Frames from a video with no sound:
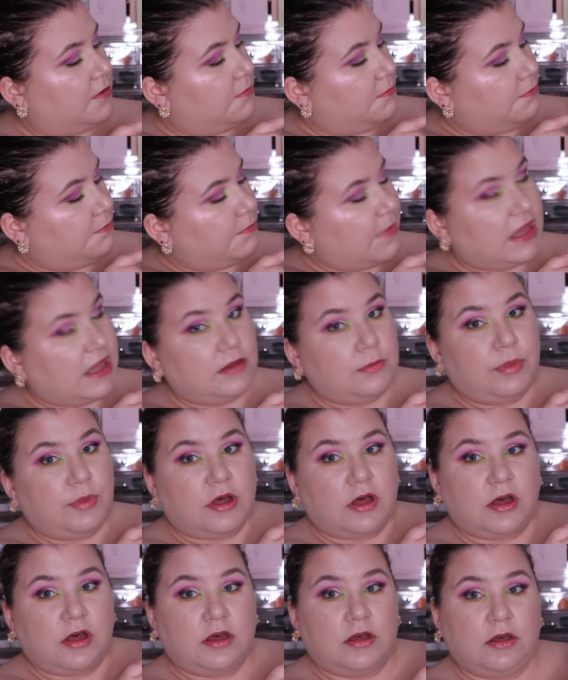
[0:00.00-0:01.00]

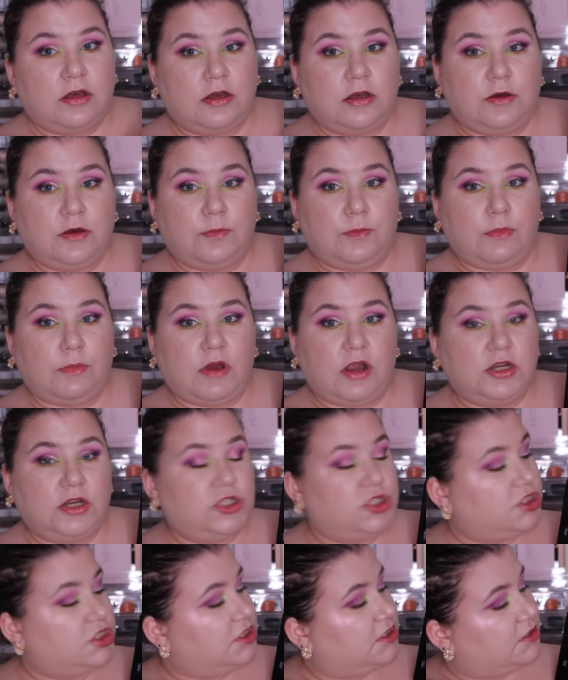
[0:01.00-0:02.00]
Melba,
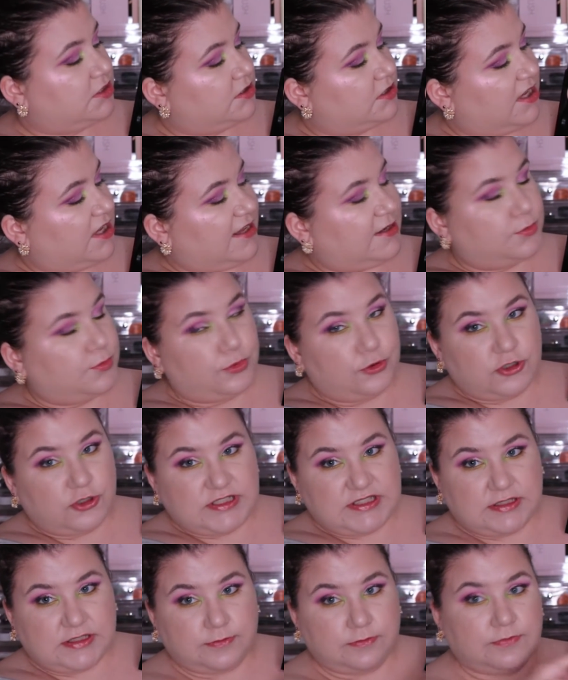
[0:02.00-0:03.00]
Margin and
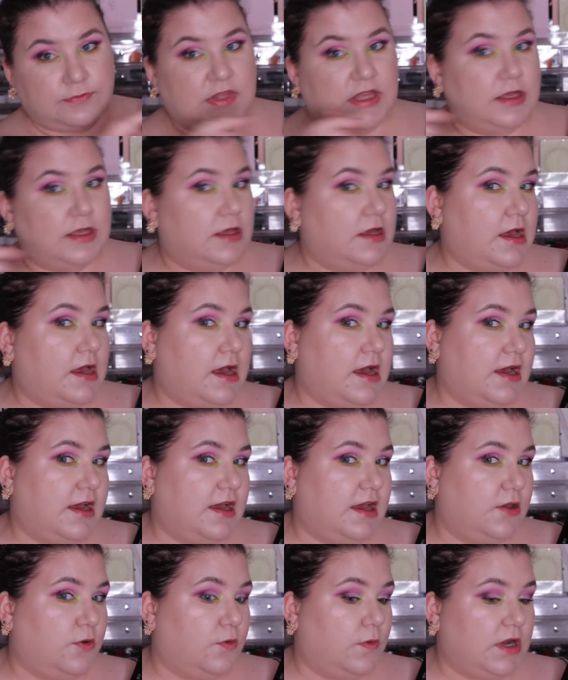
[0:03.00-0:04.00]
Prism.
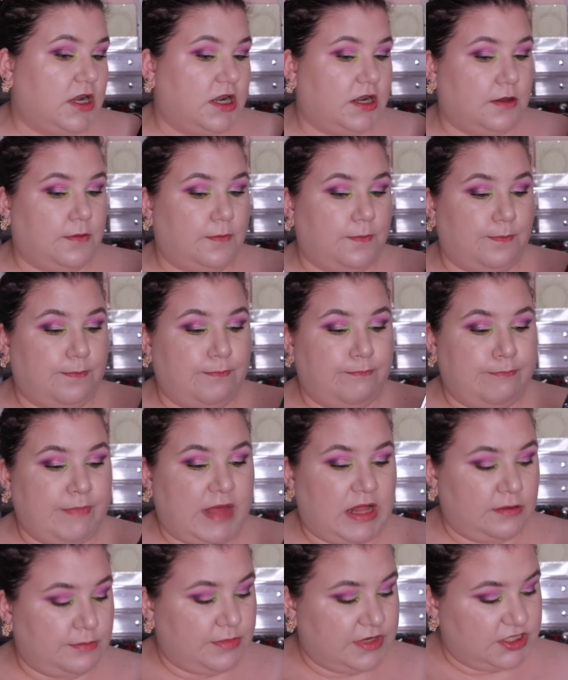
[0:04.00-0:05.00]
I wear
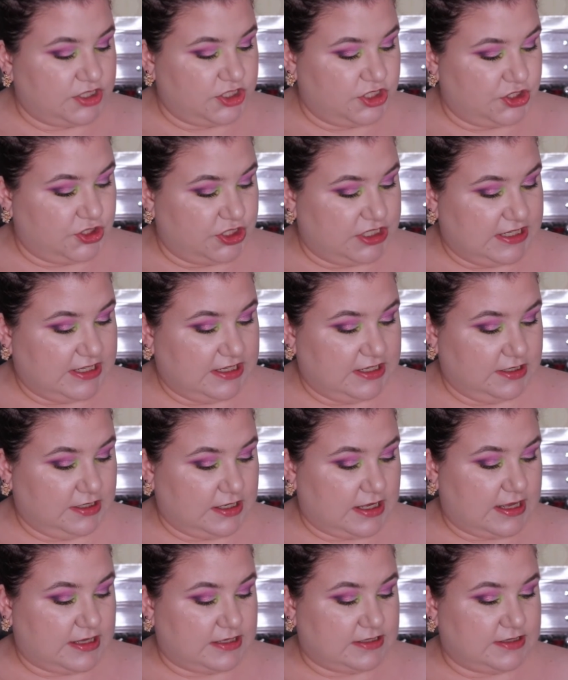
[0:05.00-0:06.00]
Melba
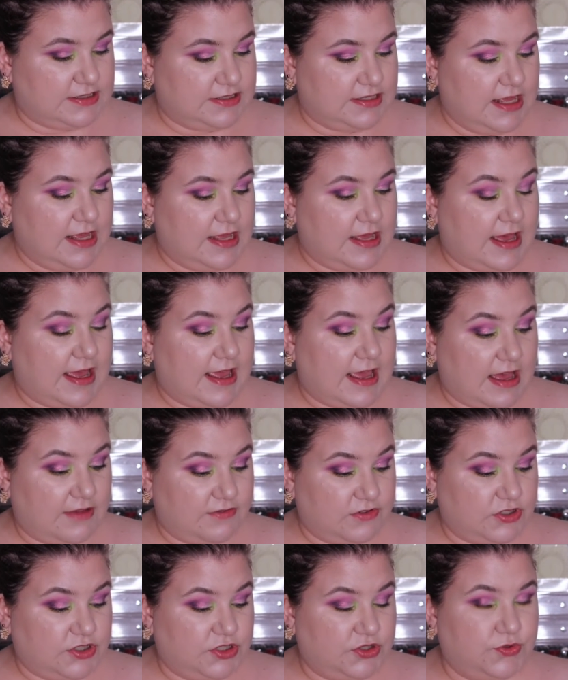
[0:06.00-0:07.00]
today and I
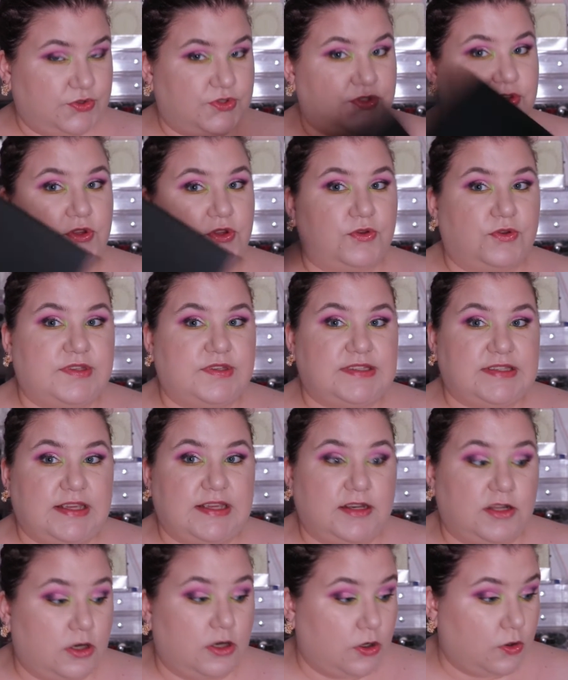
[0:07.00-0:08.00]
haven't used those
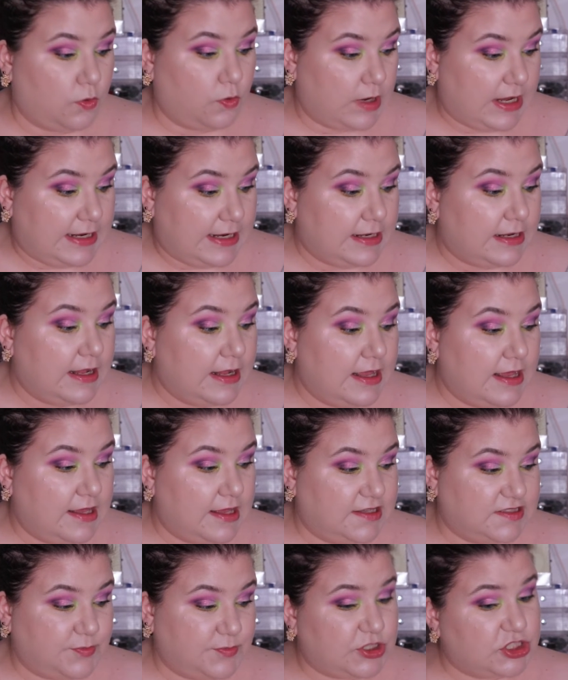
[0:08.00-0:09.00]
in a long while,
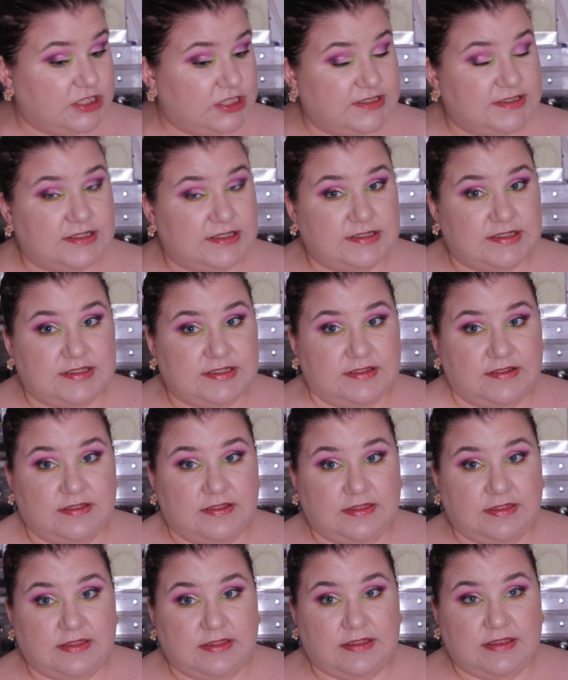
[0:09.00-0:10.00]
especially since
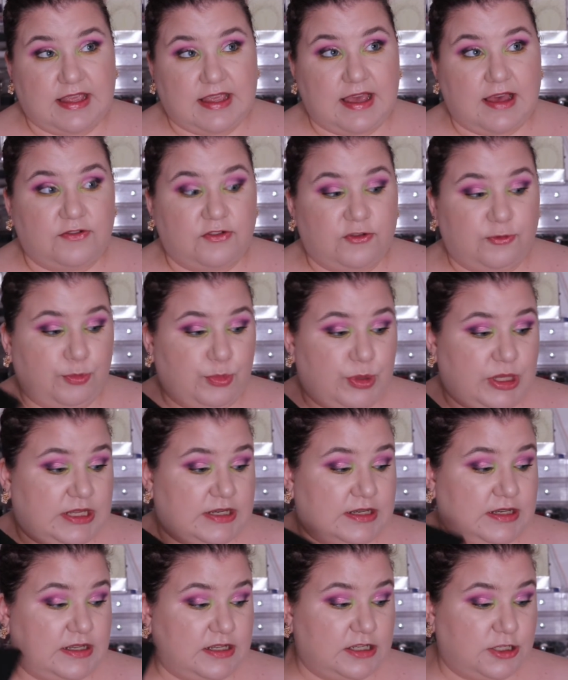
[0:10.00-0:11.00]
they have
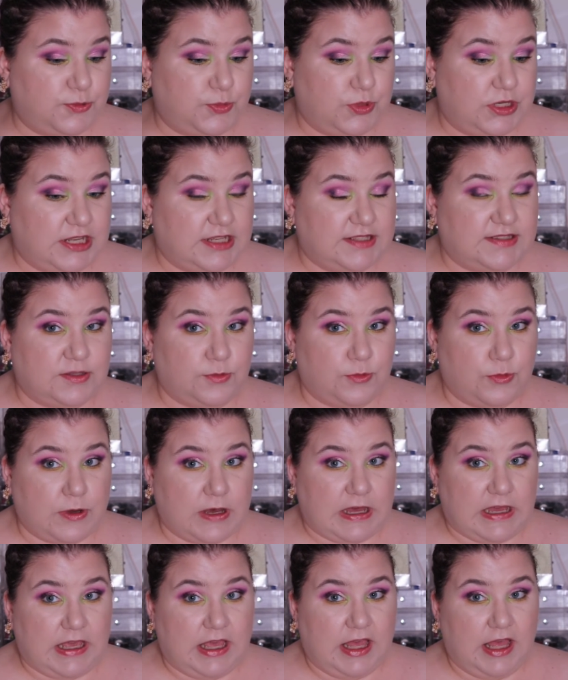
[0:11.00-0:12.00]
been in a place in
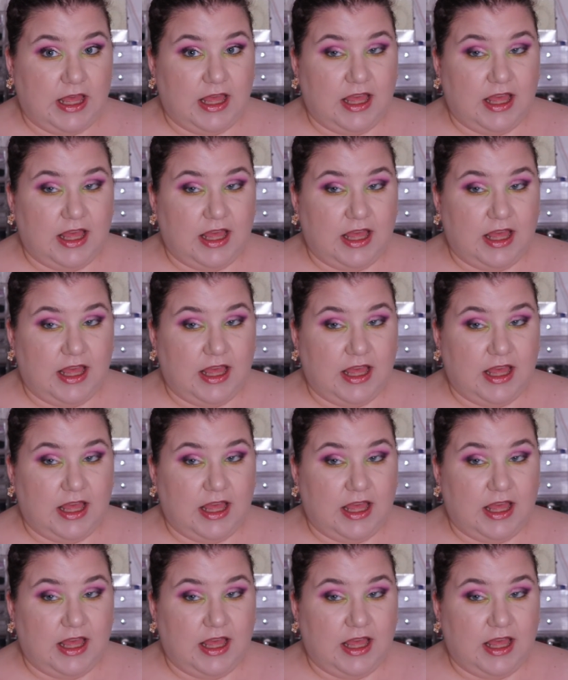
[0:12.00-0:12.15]
my